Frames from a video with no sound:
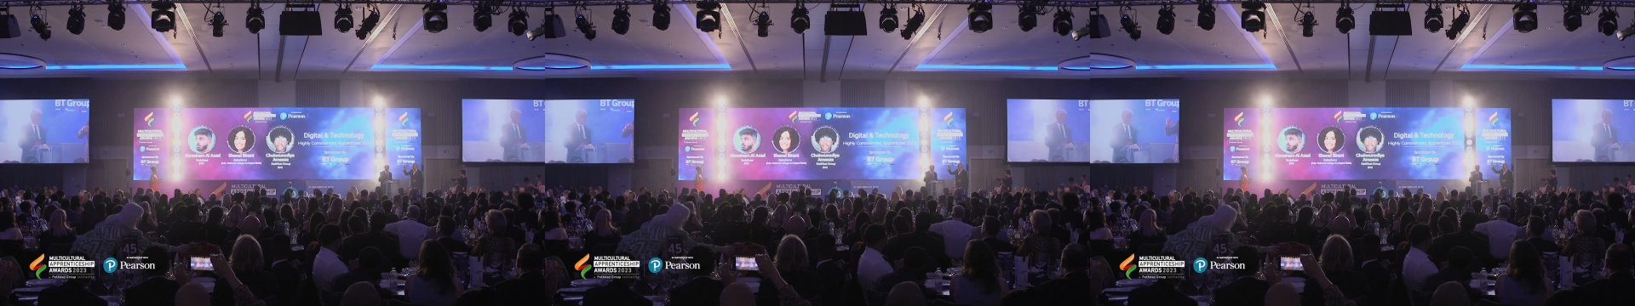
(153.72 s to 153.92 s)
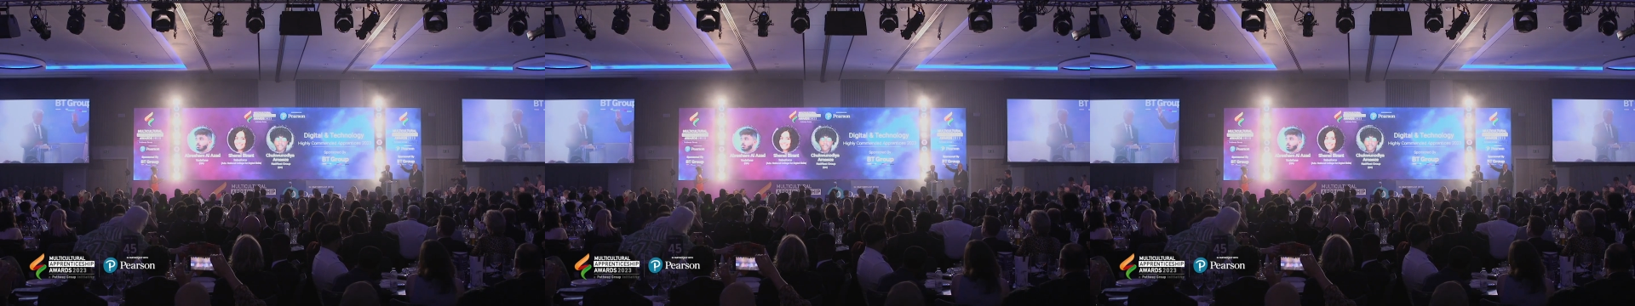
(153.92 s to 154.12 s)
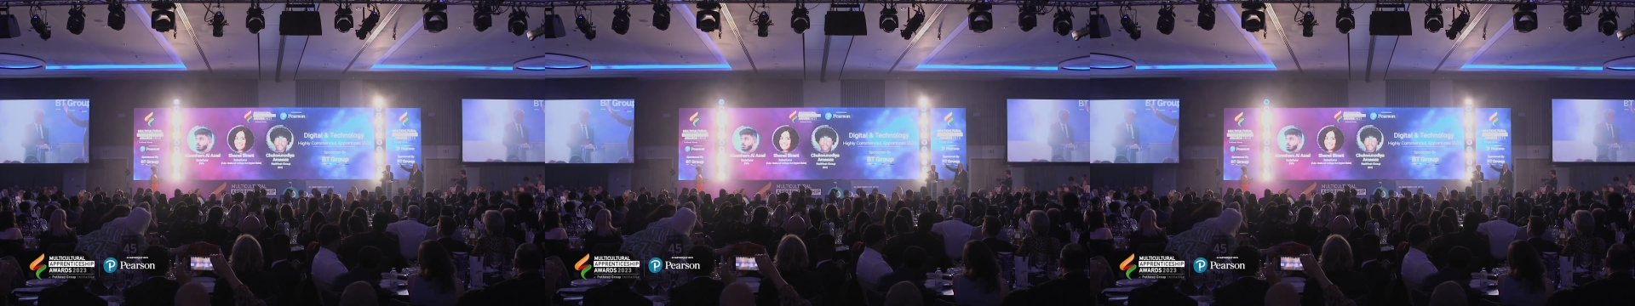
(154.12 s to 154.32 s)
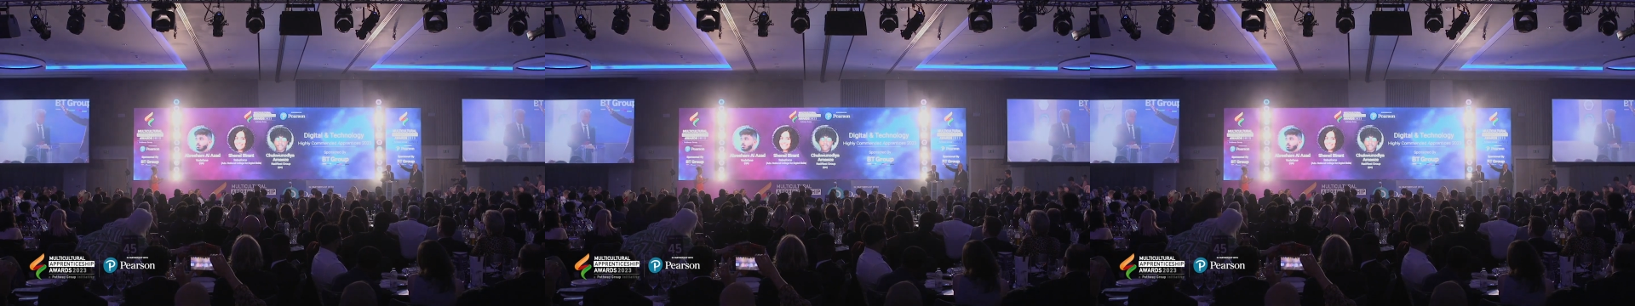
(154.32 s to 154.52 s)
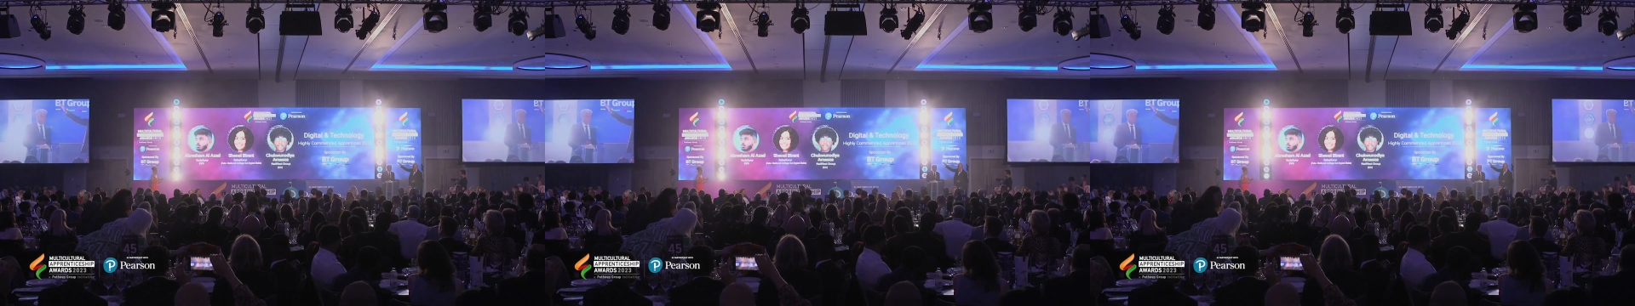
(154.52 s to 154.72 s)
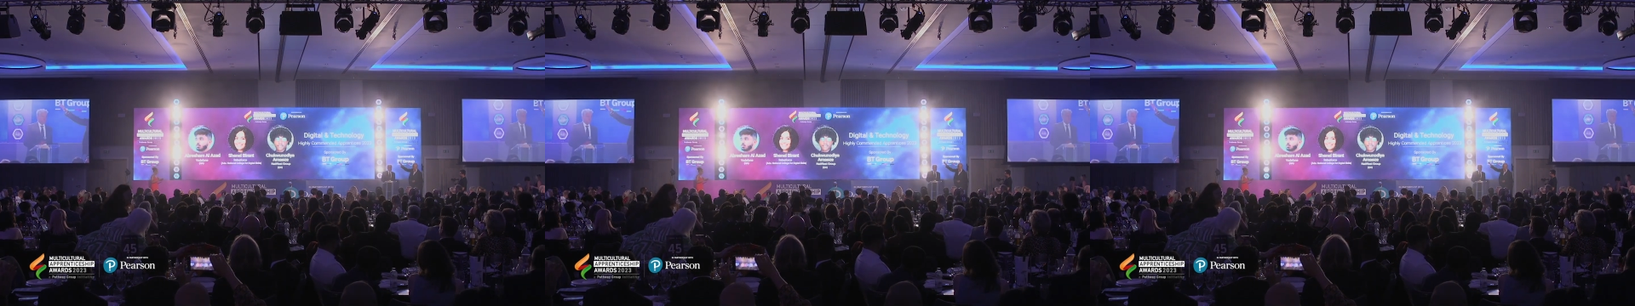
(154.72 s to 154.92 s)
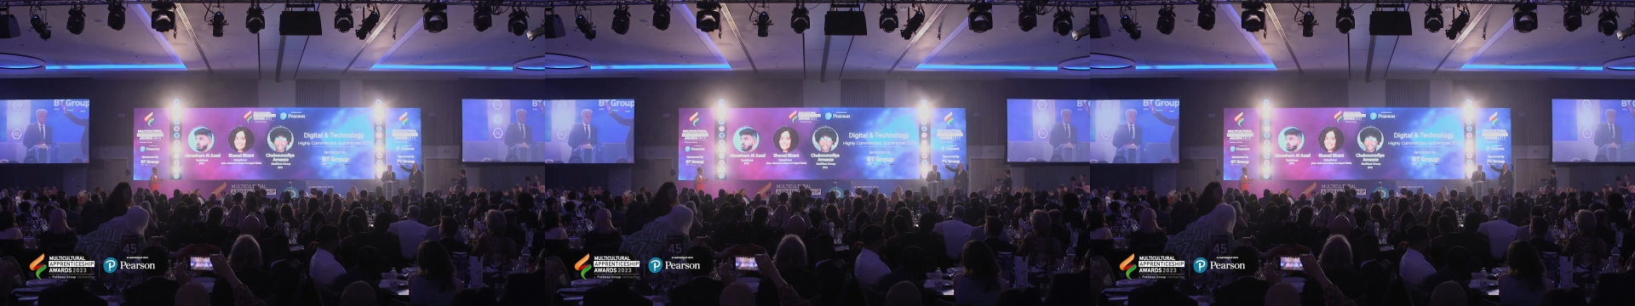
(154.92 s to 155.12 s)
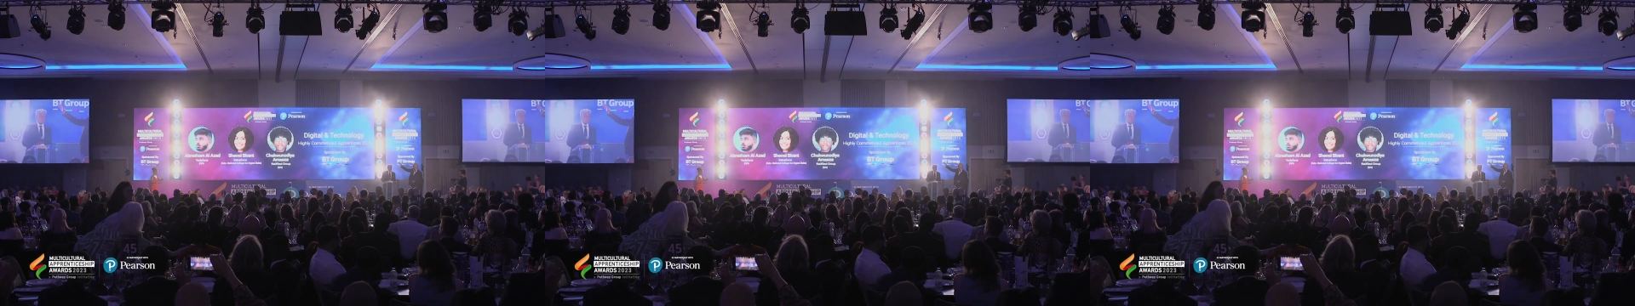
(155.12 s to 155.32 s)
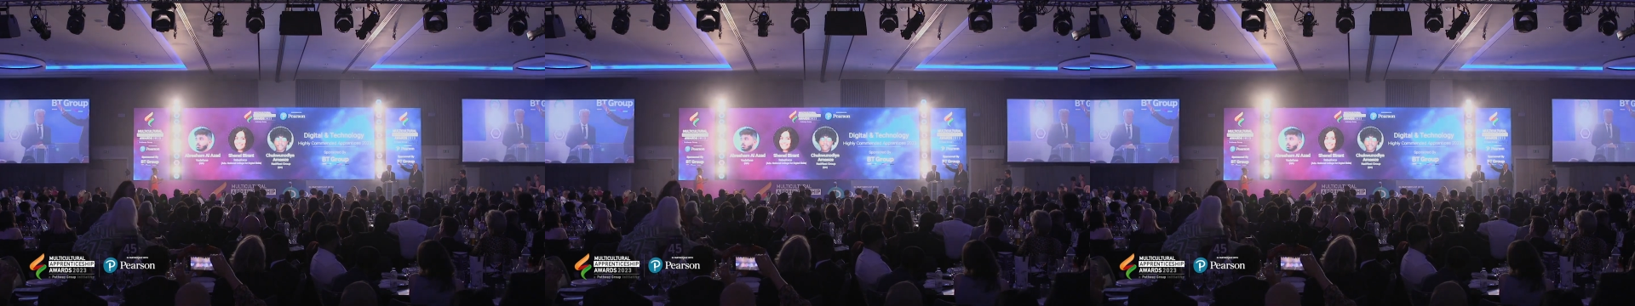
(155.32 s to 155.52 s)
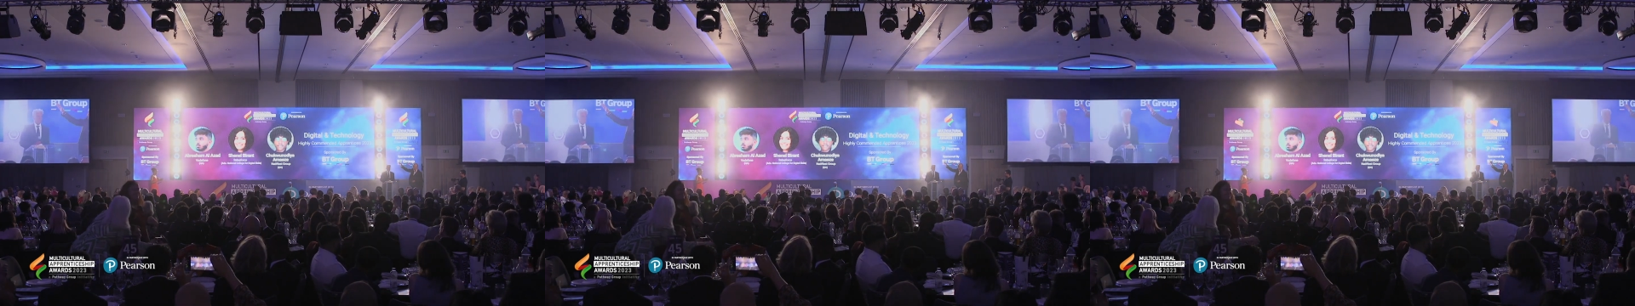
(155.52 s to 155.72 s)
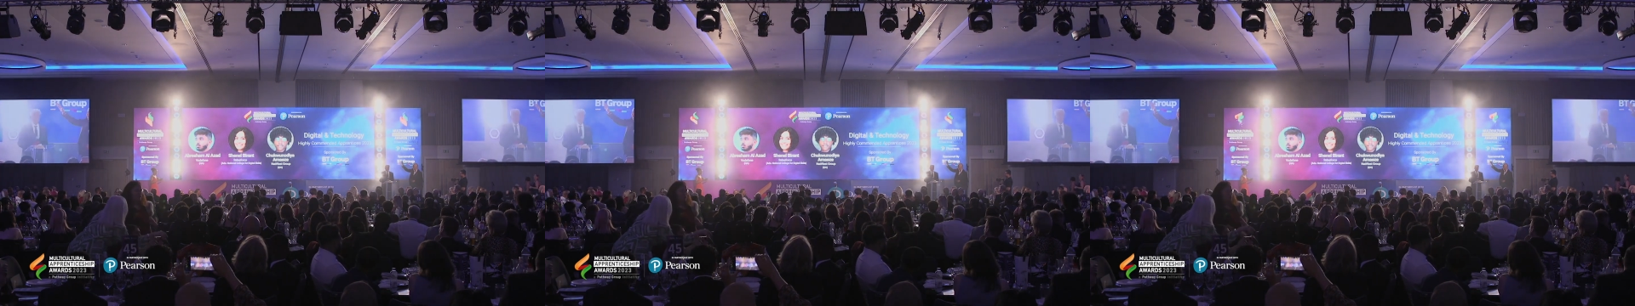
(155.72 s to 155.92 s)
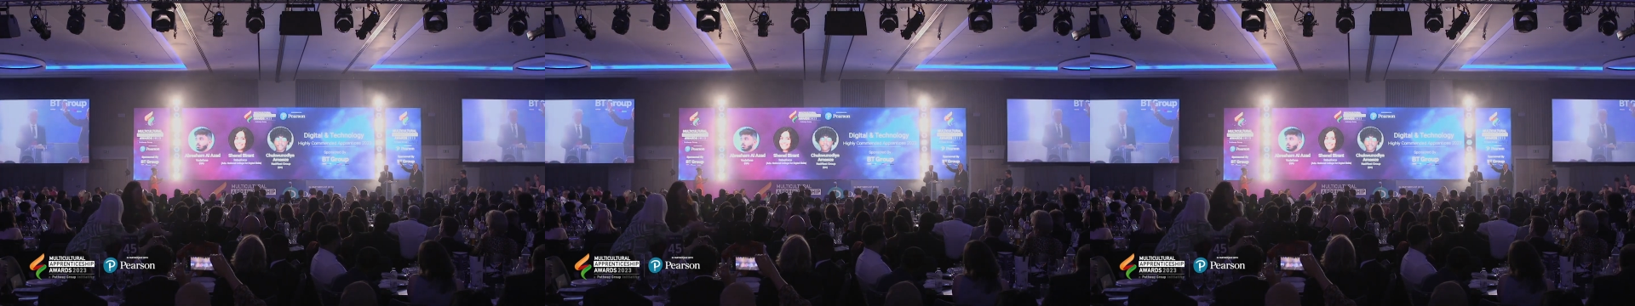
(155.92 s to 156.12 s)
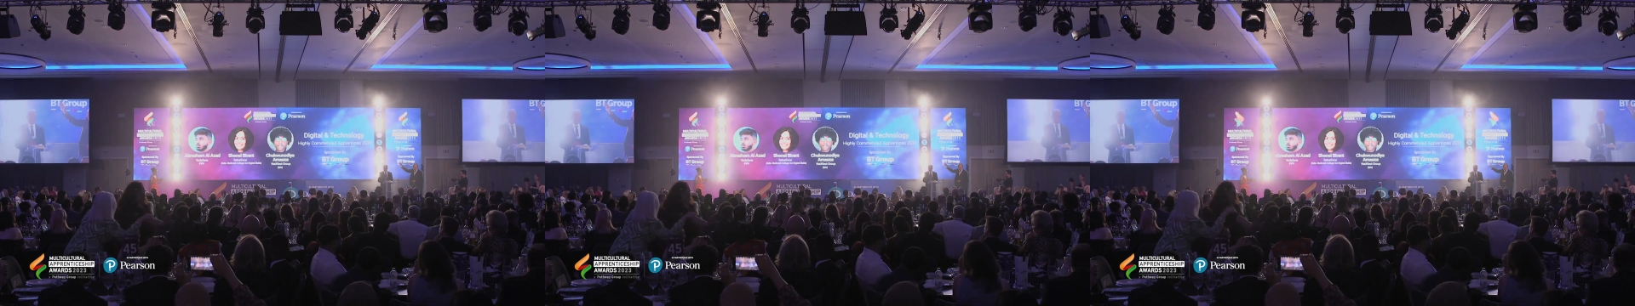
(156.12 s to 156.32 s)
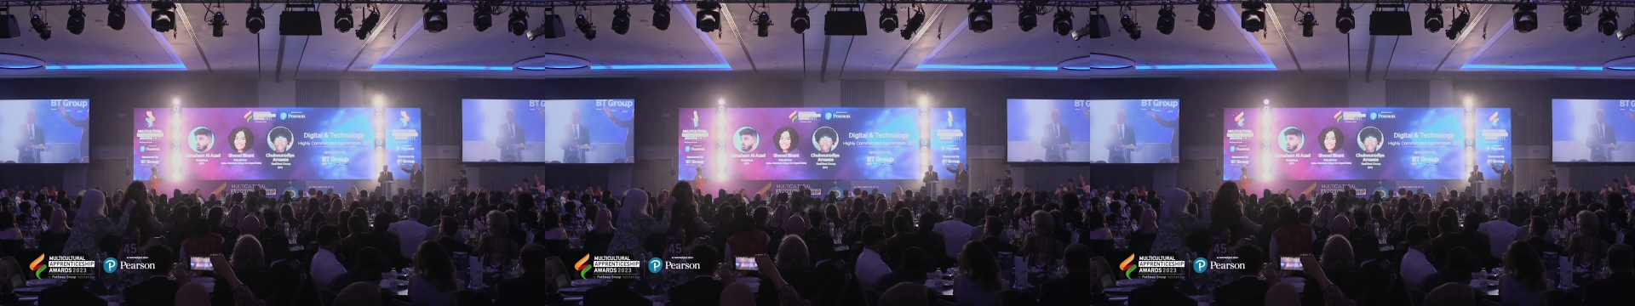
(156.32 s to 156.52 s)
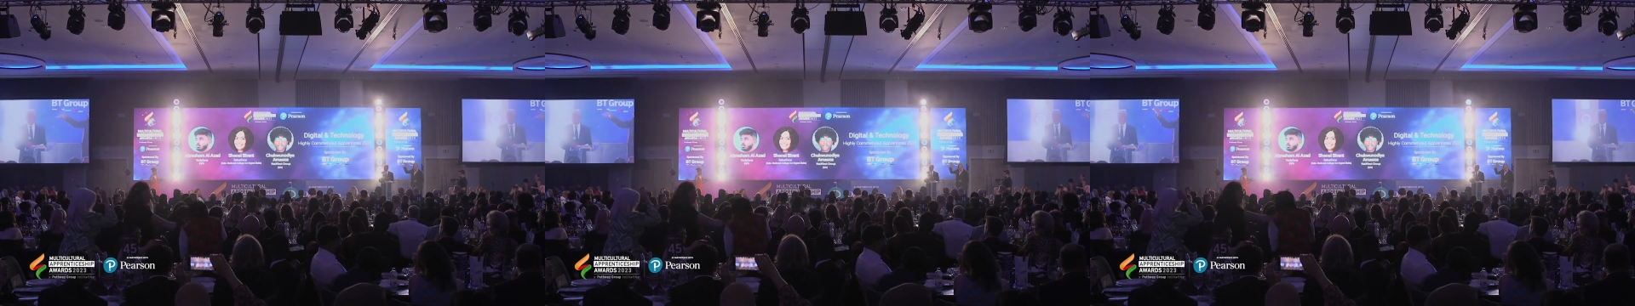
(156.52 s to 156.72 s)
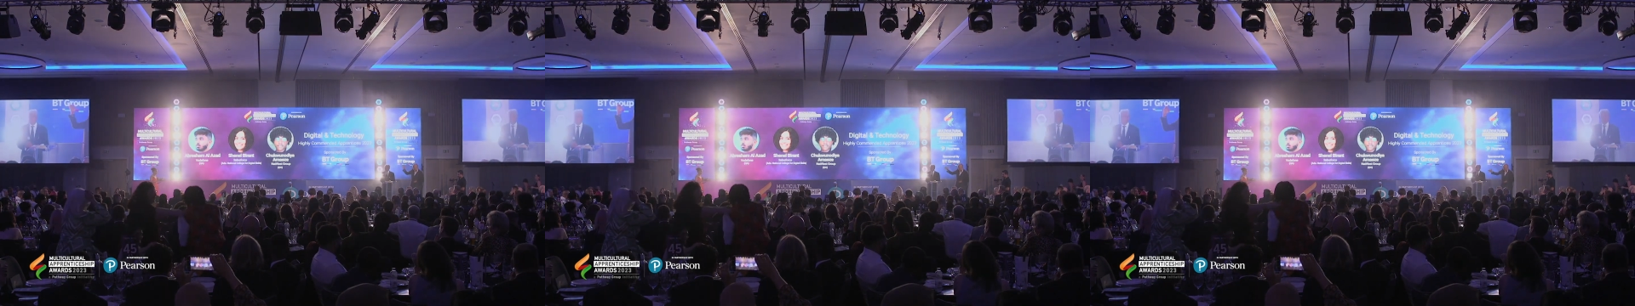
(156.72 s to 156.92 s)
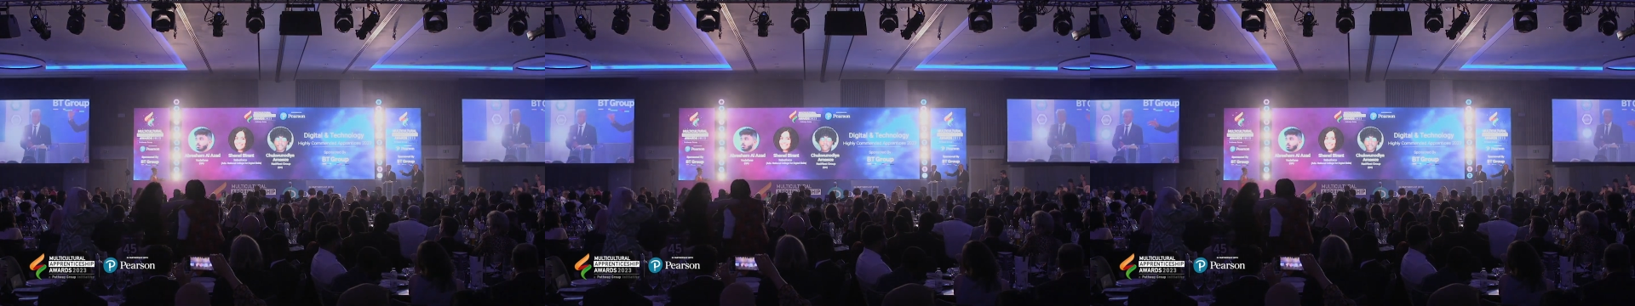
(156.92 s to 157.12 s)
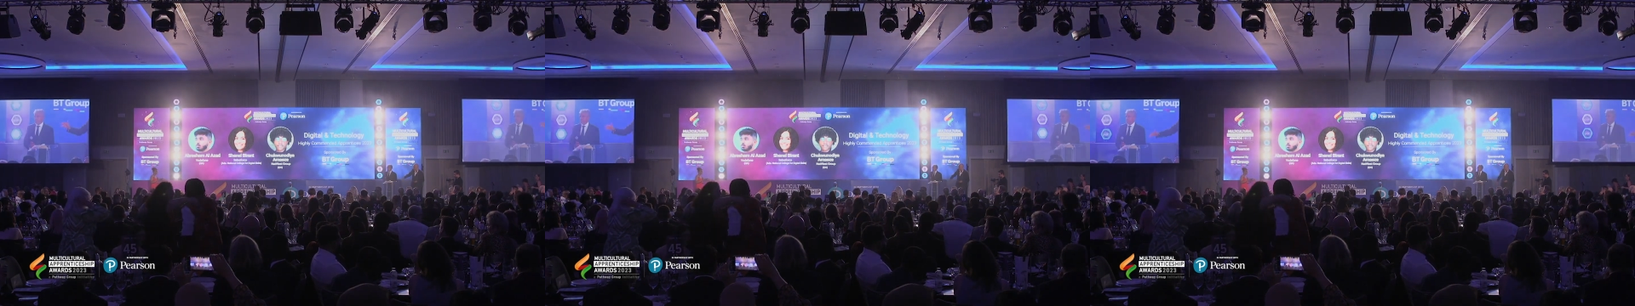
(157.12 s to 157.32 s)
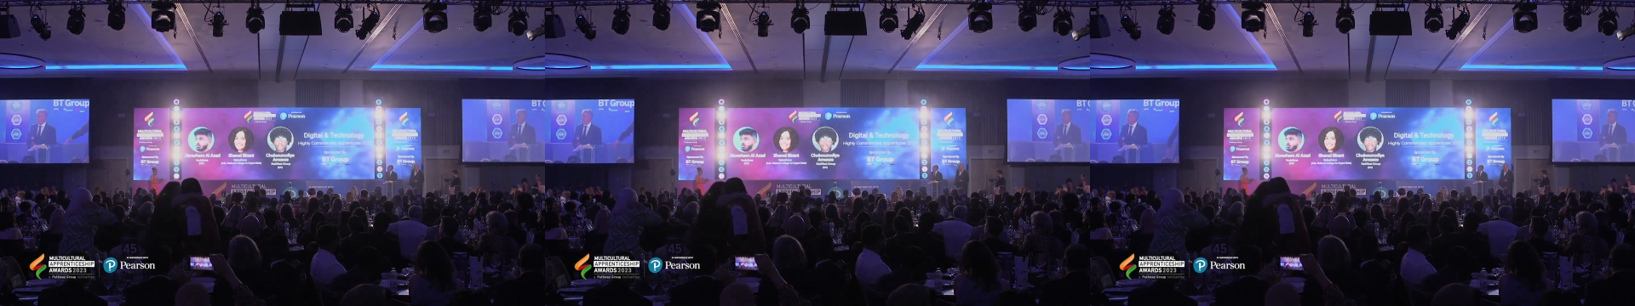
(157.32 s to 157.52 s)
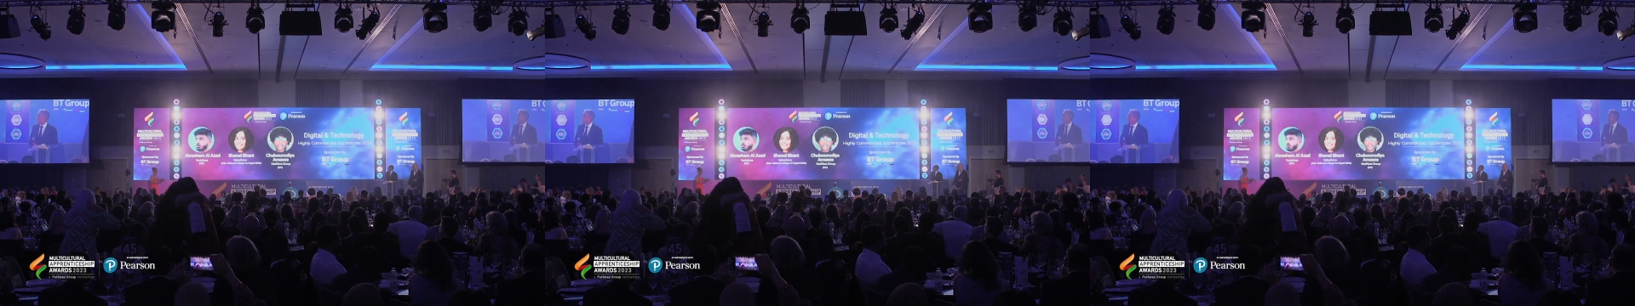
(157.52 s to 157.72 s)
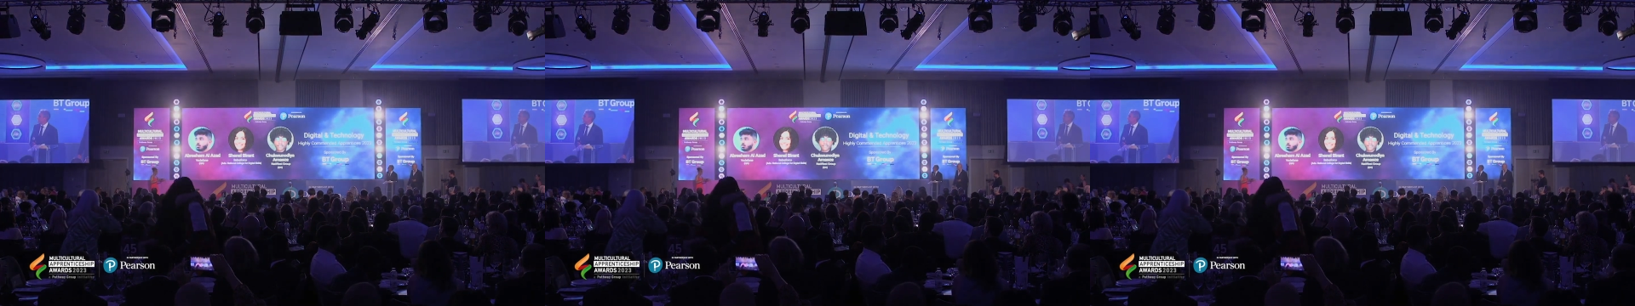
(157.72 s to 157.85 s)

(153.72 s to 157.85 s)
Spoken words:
Nobody's mouth can be seen.